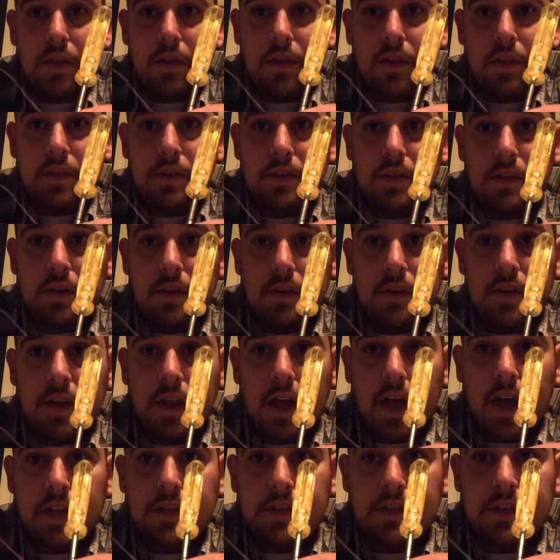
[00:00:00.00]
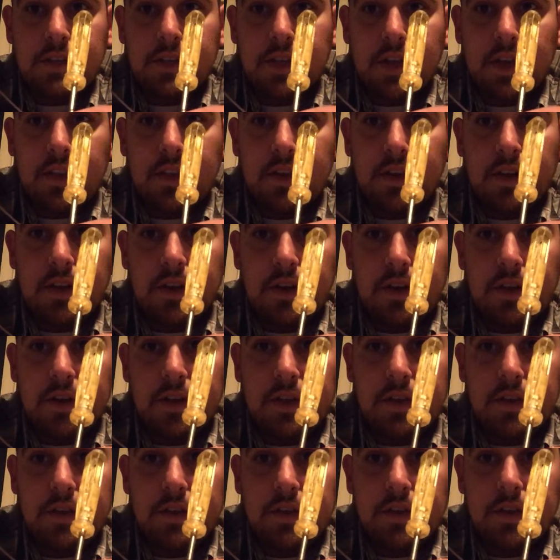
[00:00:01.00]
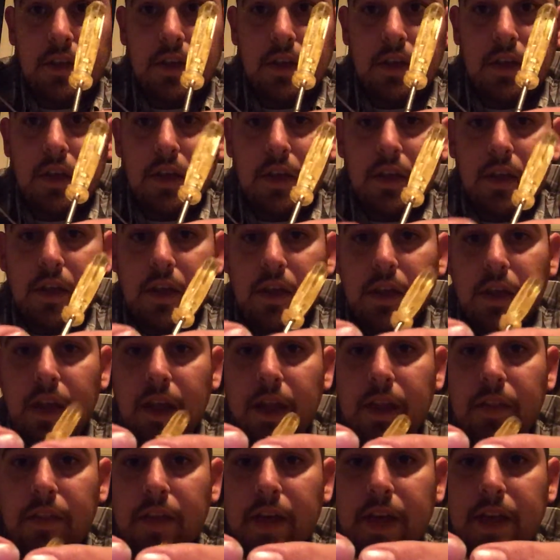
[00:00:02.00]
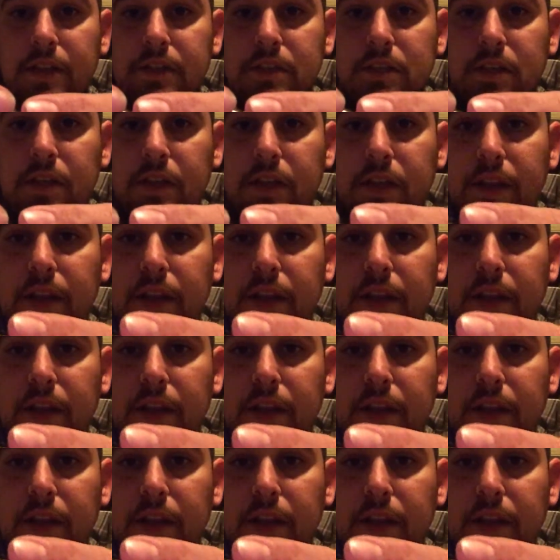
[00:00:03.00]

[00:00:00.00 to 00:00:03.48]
there's little notches on there. There it is, and that's going to